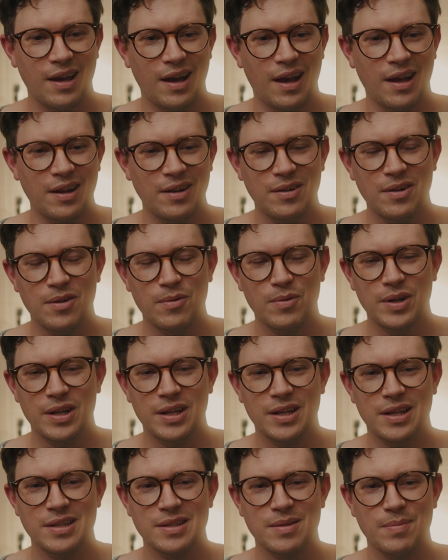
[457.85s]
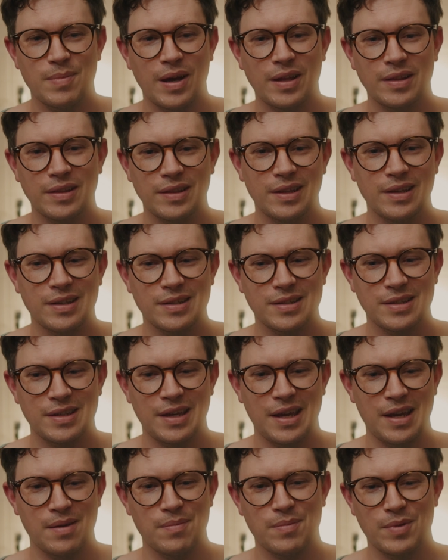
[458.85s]
I don't know what it is about this
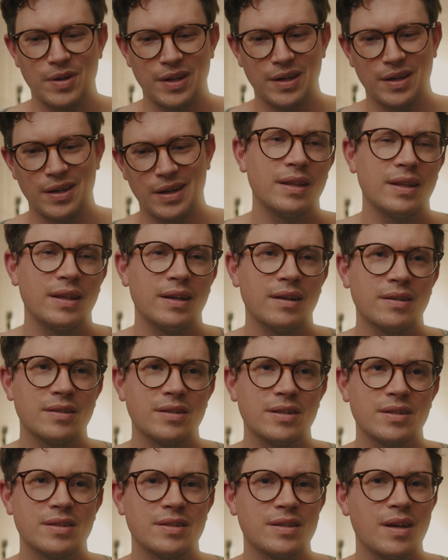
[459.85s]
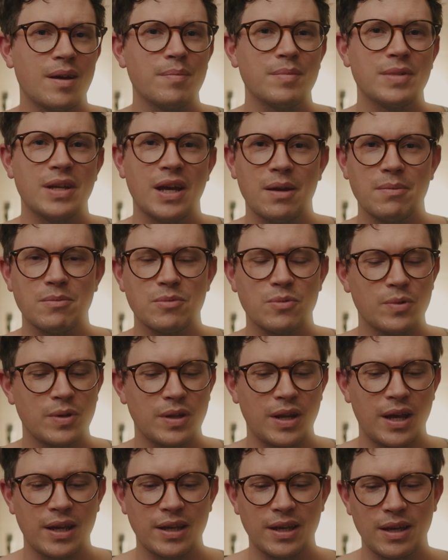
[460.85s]
camera. There are just sometimes
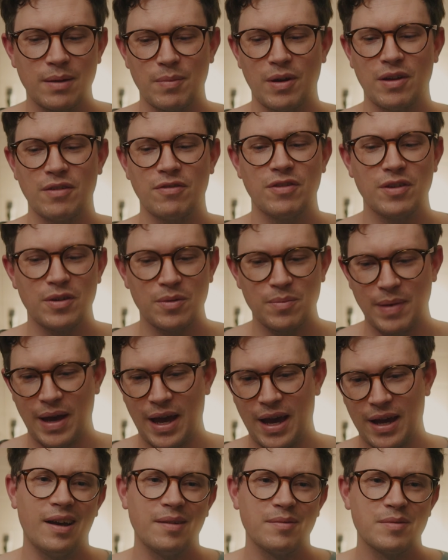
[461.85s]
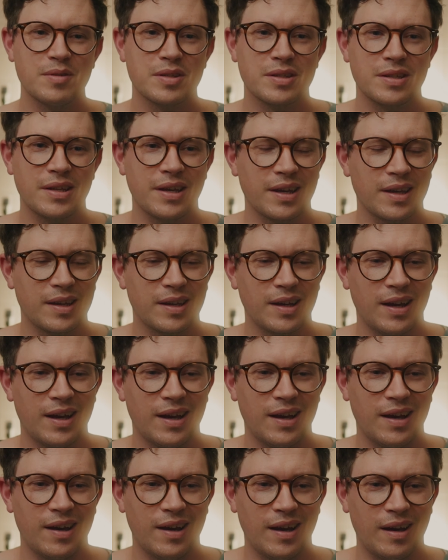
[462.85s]
when I get my film back, I'm just like,
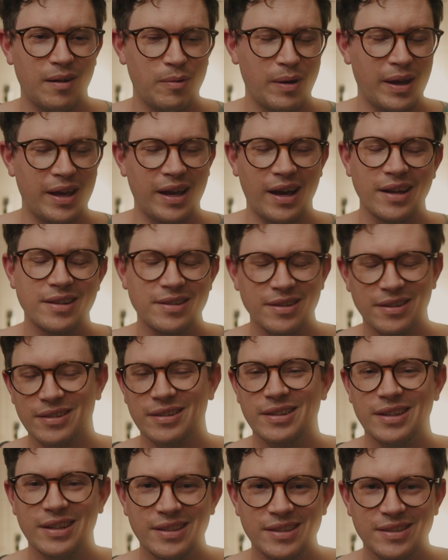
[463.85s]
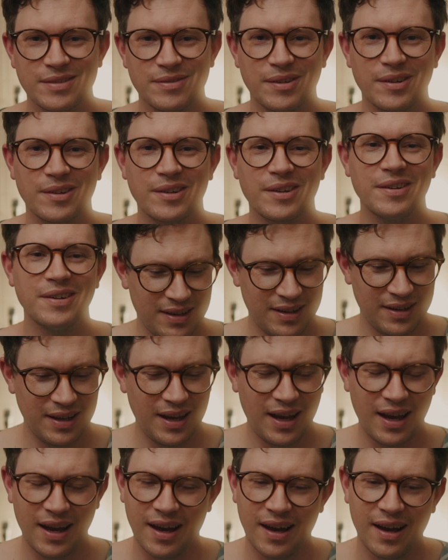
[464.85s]
wait, I took this photo?
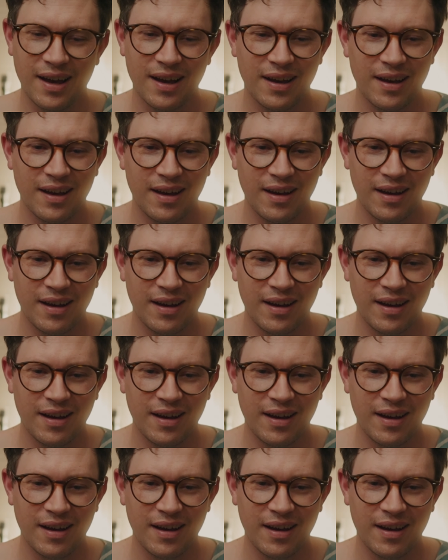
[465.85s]
Yeah.